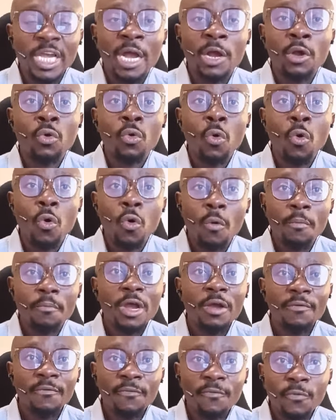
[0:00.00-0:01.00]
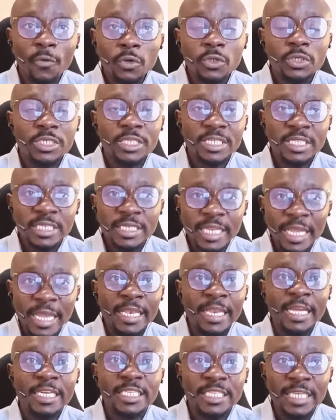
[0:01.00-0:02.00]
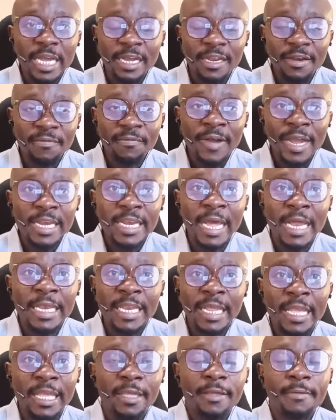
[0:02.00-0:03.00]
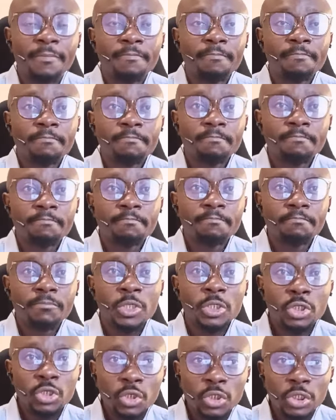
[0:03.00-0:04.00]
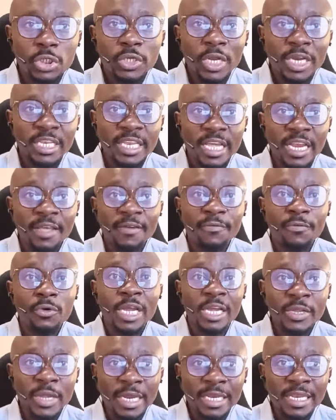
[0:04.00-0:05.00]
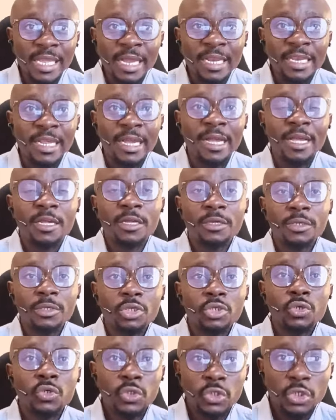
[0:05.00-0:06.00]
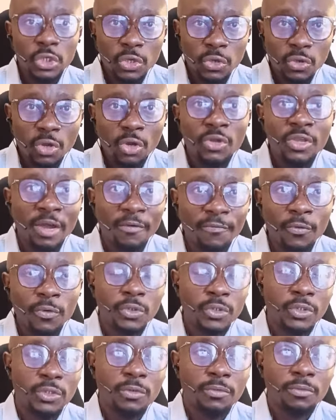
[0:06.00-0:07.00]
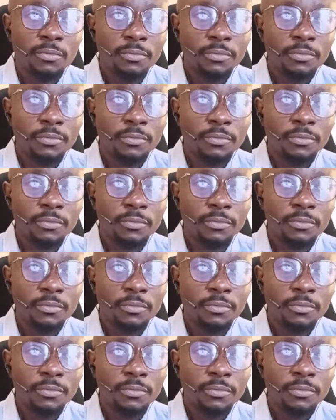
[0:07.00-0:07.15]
and go home. Vote, stay there, sacrifice that day. Use your telephone and your data to secure your vote.